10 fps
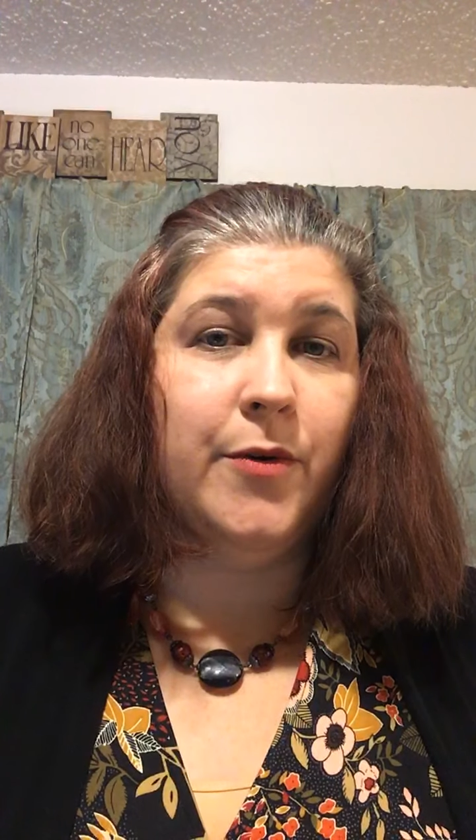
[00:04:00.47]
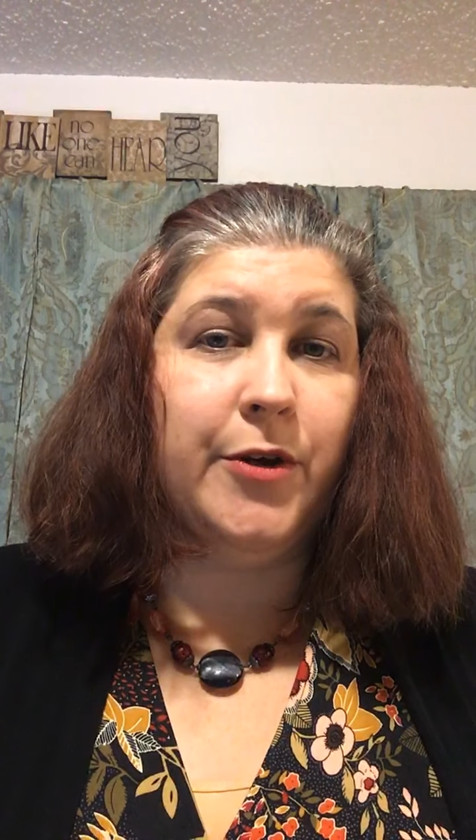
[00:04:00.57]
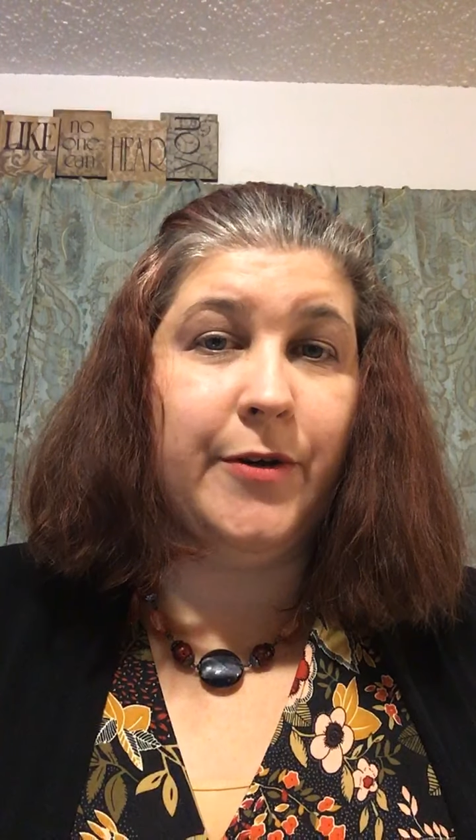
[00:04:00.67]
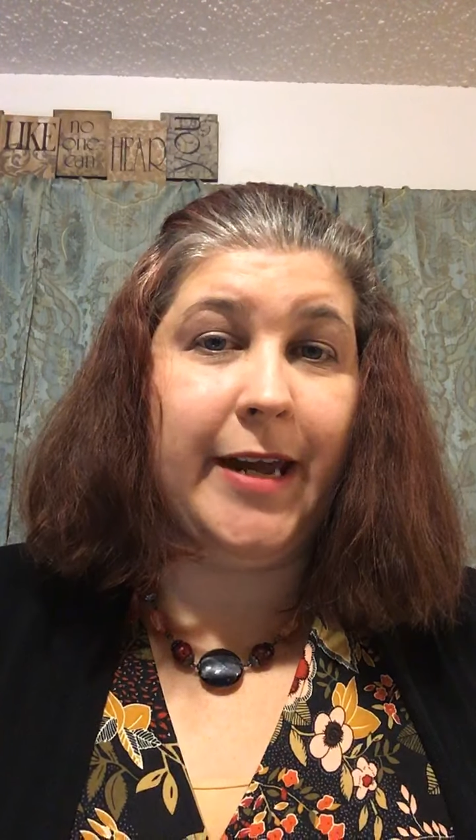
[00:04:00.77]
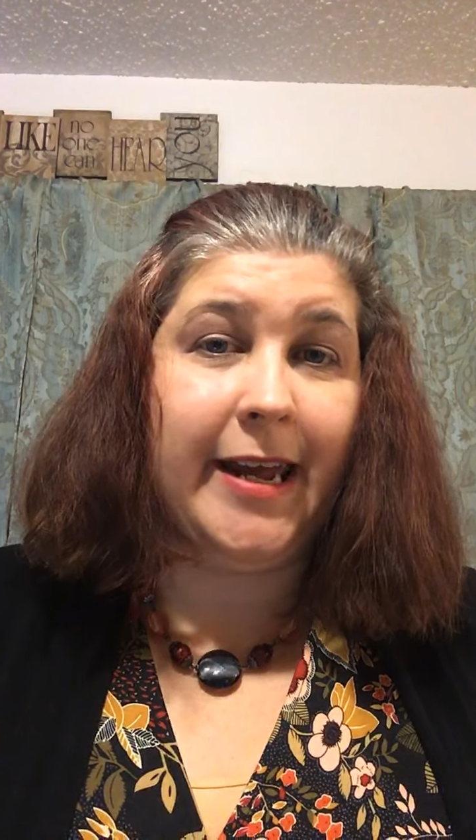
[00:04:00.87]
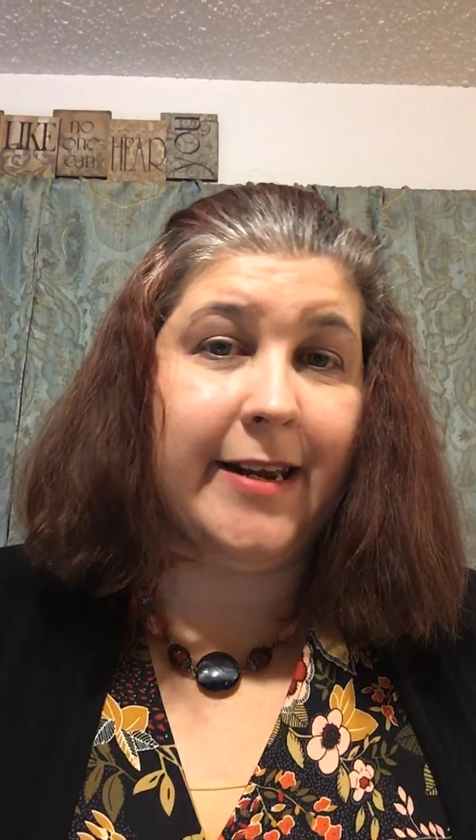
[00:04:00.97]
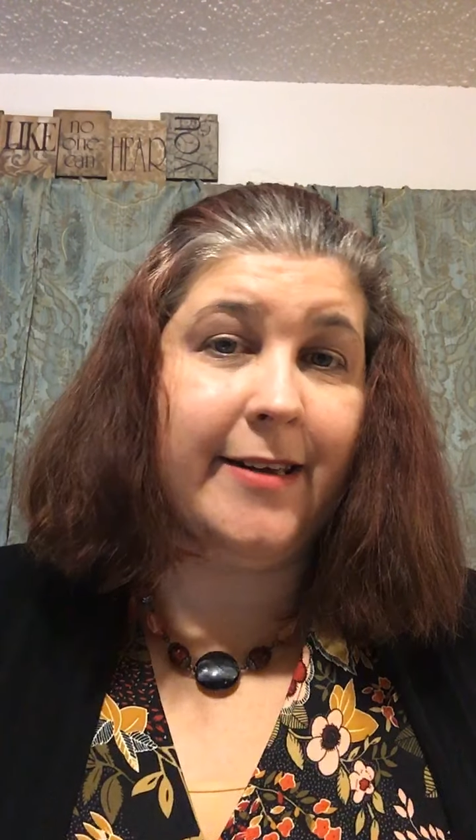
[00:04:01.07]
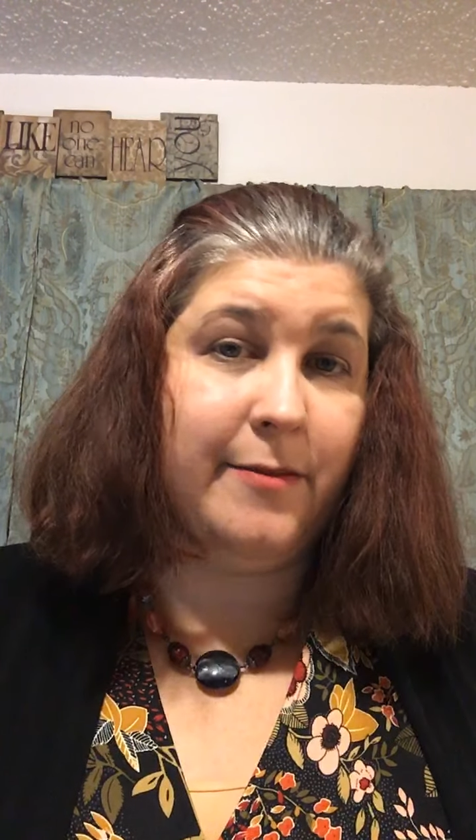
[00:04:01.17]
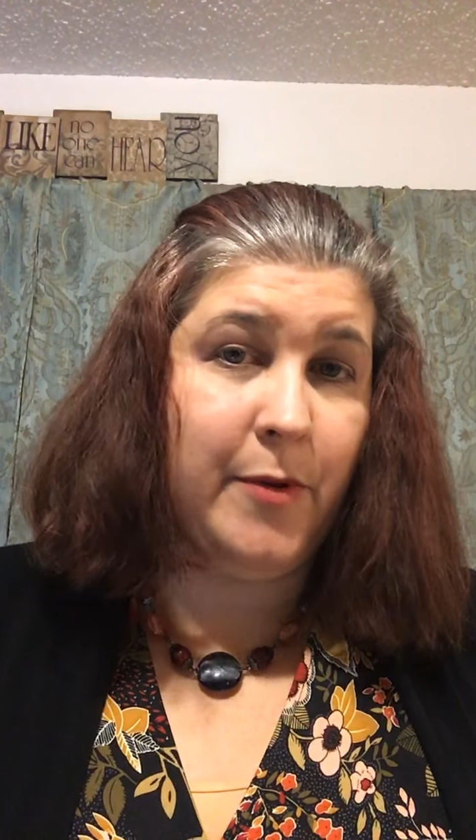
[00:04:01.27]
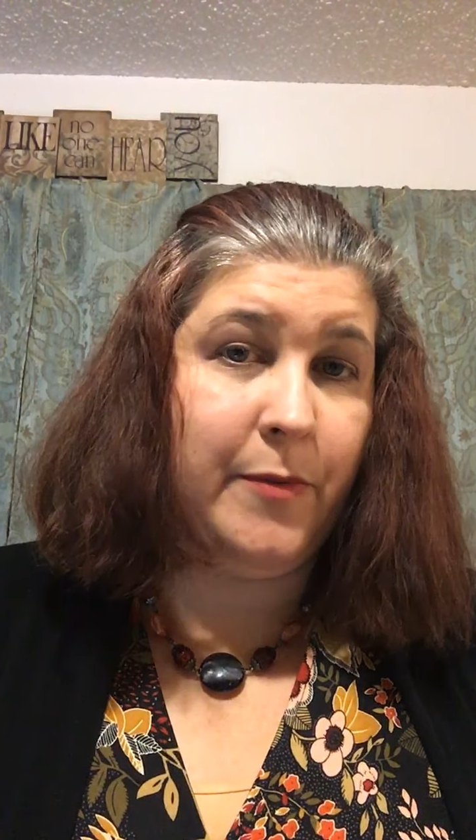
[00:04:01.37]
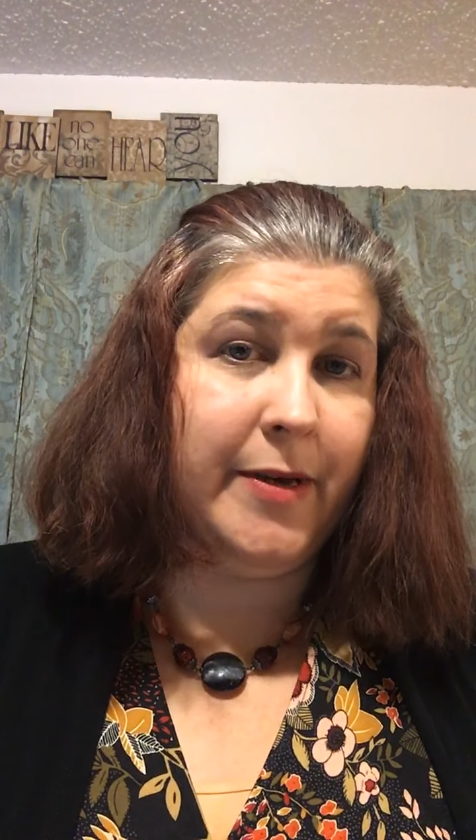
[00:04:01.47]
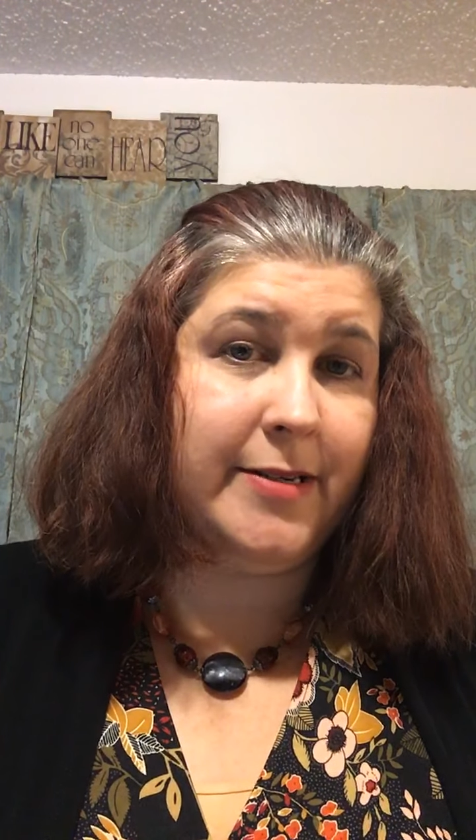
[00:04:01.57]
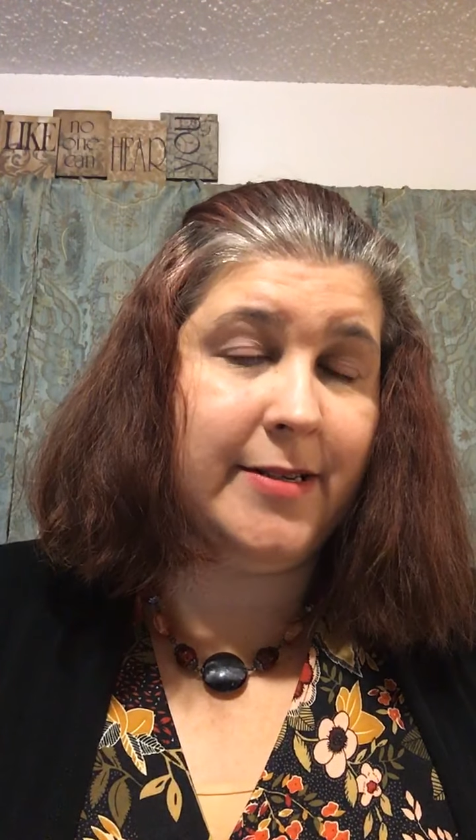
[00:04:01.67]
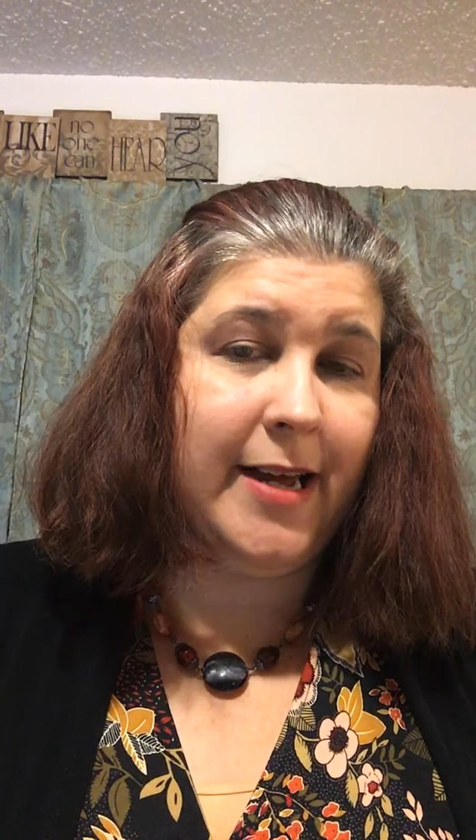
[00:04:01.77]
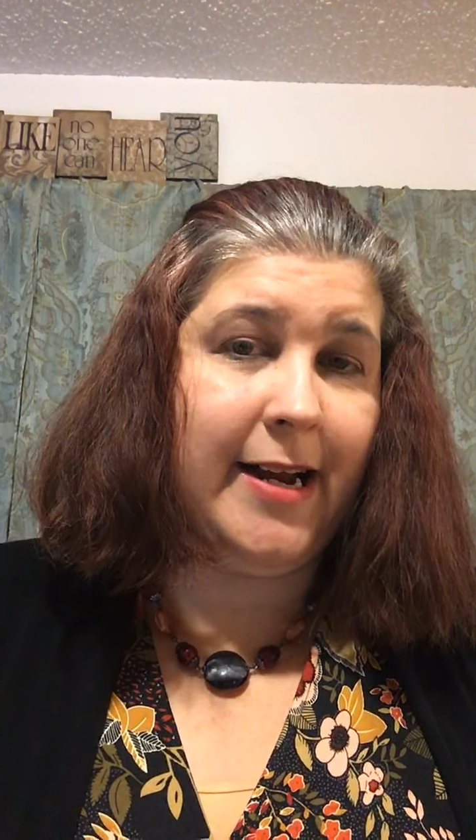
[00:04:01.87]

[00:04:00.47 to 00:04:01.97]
your Edith moment.